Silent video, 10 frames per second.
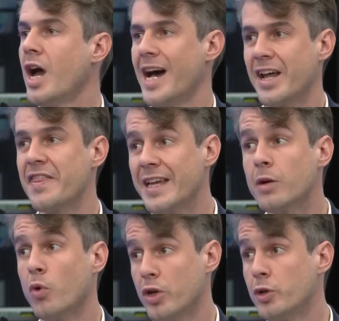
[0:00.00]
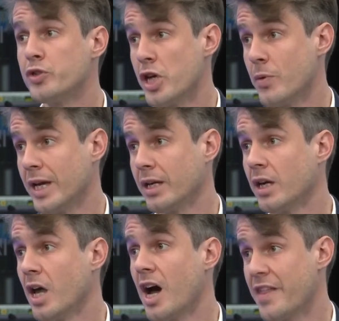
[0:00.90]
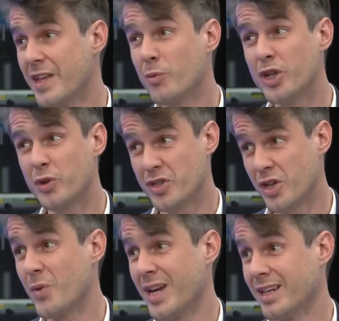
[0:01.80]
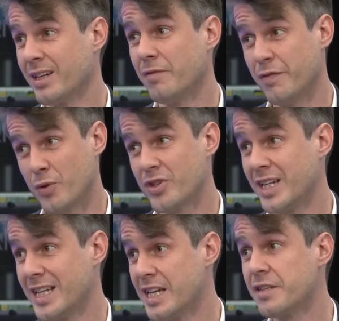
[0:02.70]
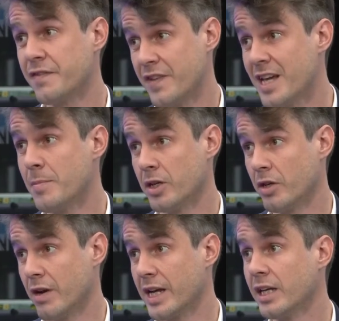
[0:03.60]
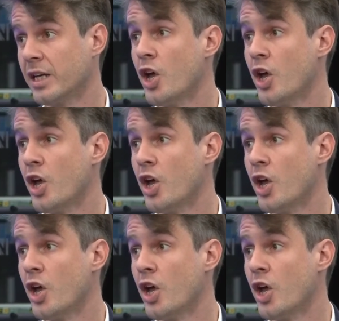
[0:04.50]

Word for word: And I think what I you're doing, that. I think what you're doing, unfortunately, is fear mongering,